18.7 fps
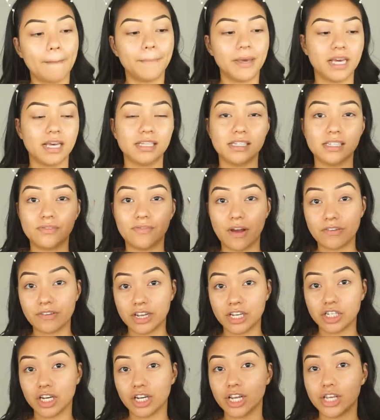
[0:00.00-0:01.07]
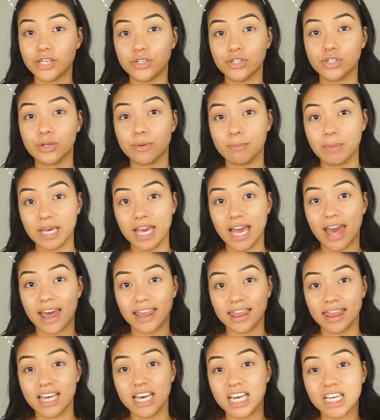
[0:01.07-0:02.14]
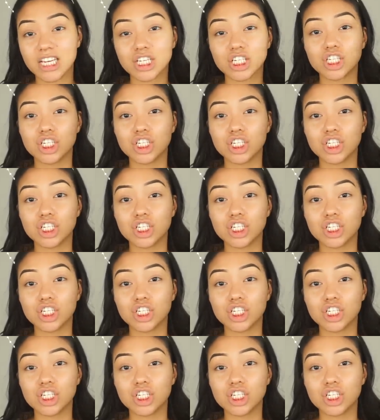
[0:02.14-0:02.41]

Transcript: because this foundation used to be the